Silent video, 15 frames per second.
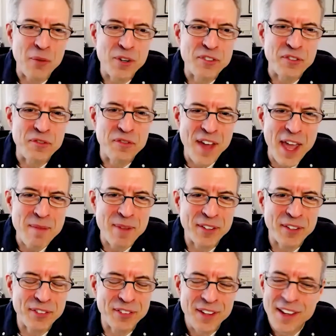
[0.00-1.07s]
rich and
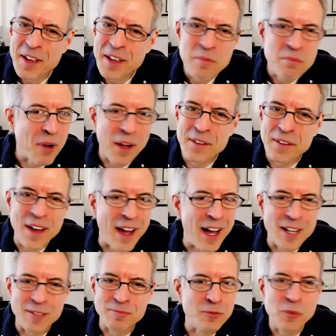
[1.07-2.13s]
famous, but
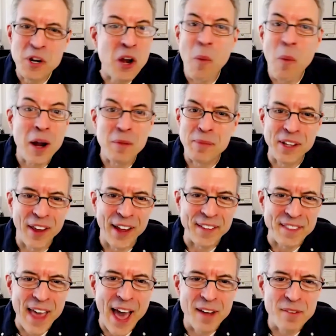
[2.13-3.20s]
we don't want to be
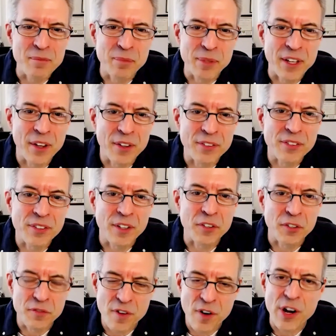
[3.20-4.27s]
like that because
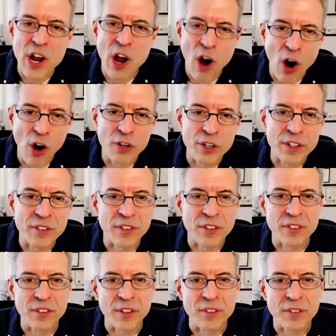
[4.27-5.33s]
it's a very hard
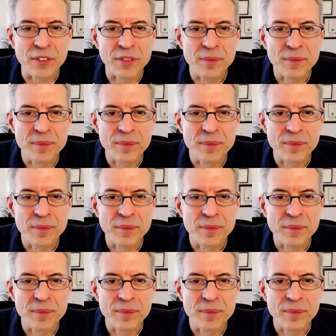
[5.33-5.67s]
existence.